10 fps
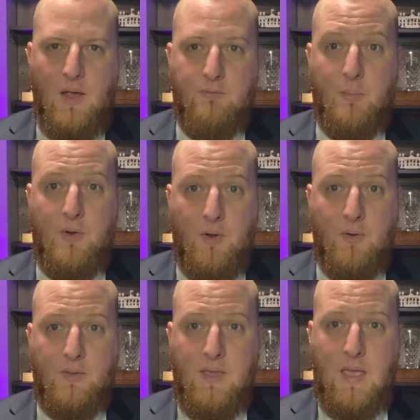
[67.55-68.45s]
from an
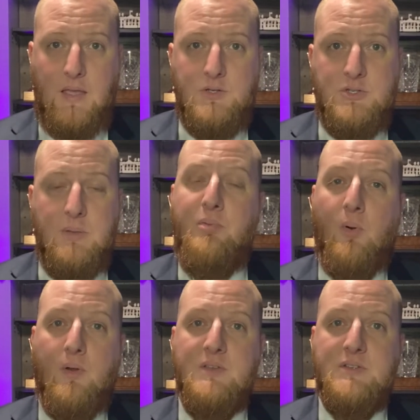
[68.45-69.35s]
early age the
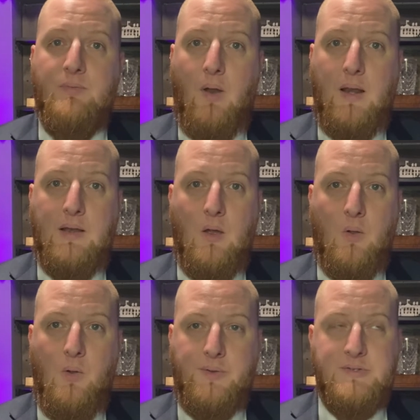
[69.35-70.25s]
importance of writing down
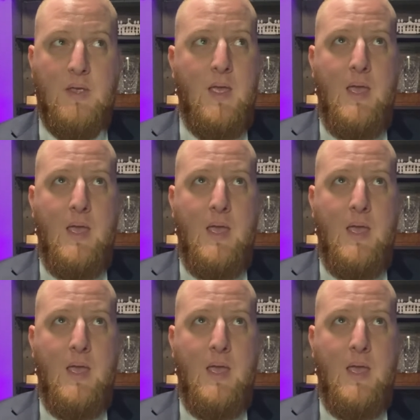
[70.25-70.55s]
goals.